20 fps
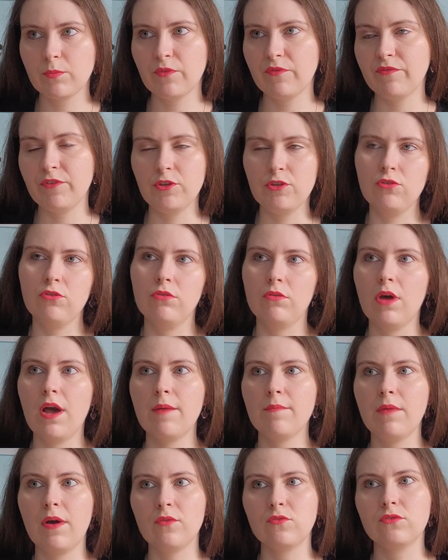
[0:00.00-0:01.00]
video
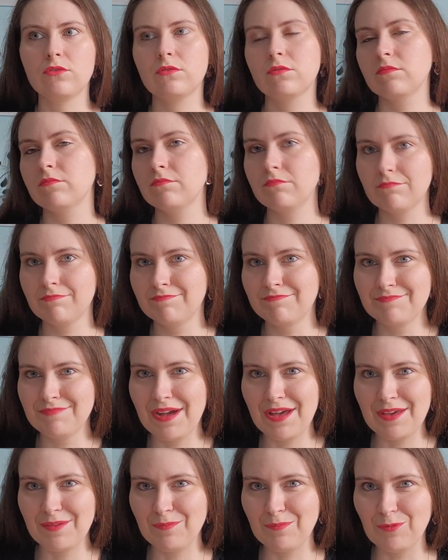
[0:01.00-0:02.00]
about
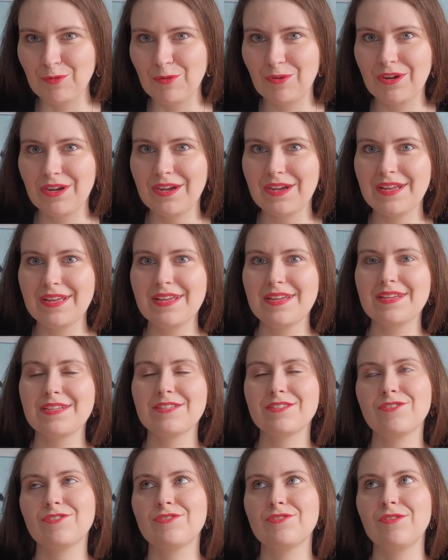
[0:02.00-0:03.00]
my book.
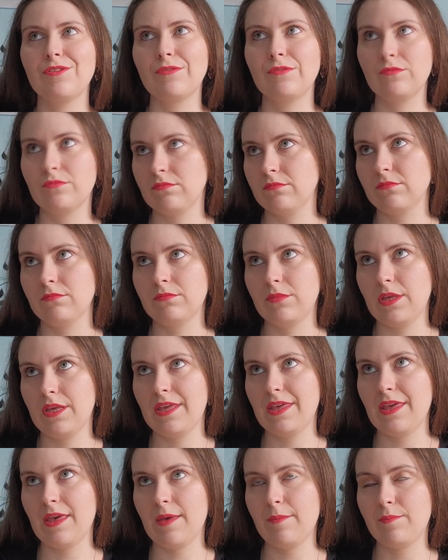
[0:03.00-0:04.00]
So
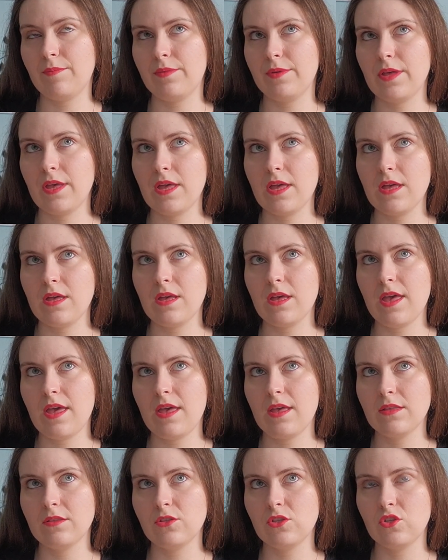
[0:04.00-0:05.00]
yeah.
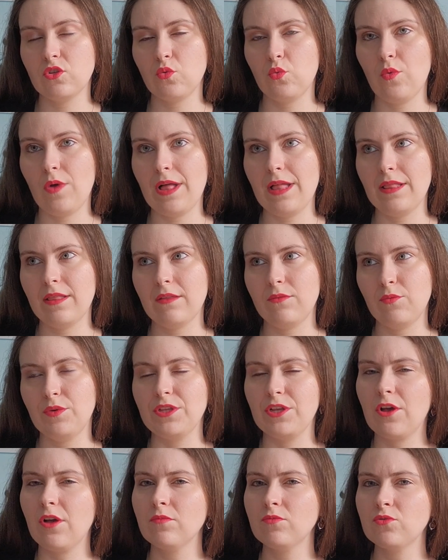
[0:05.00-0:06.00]
And well, when
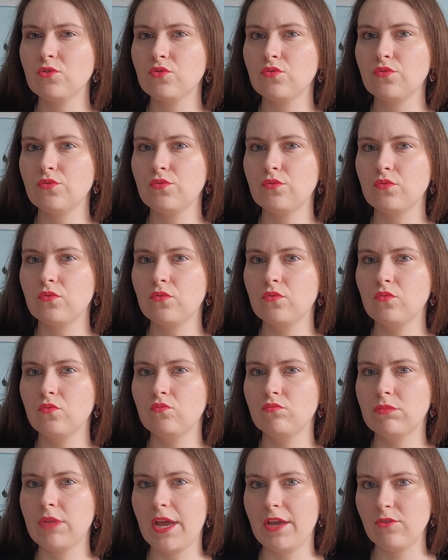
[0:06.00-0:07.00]
it comes to
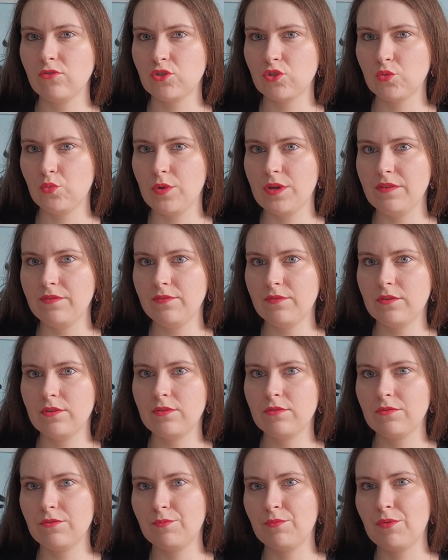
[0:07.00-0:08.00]
um, Taylor Swift,
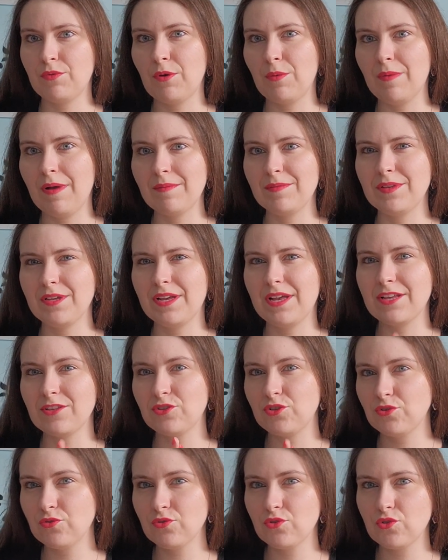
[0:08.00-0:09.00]
you probably get
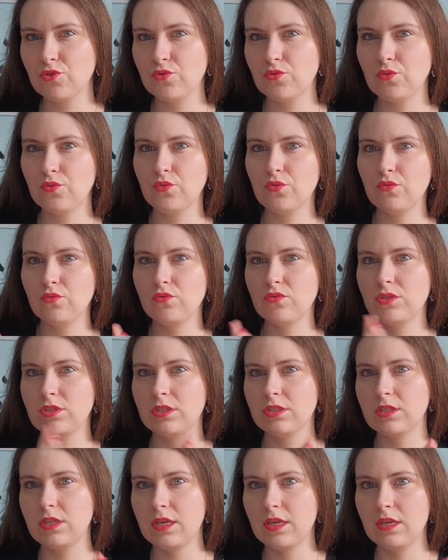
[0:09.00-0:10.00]
used to
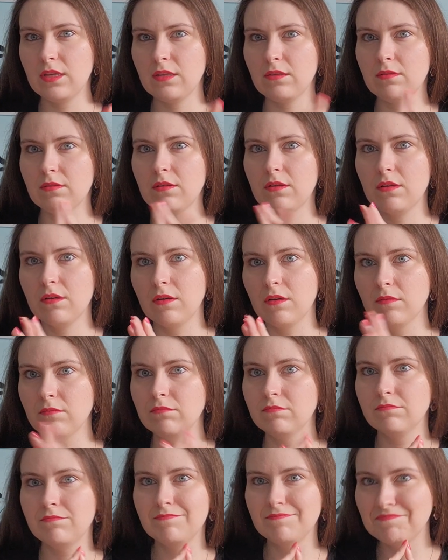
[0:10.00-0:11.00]
seeing
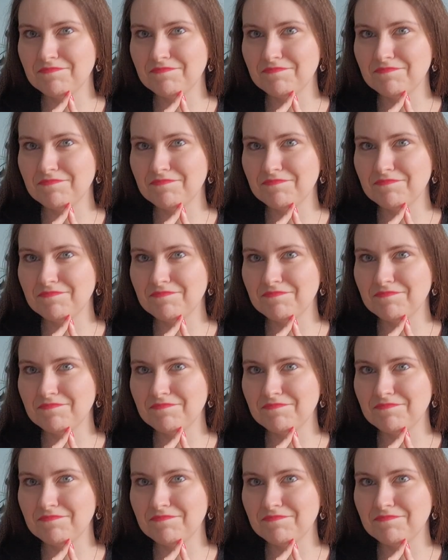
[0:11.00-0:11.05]
um,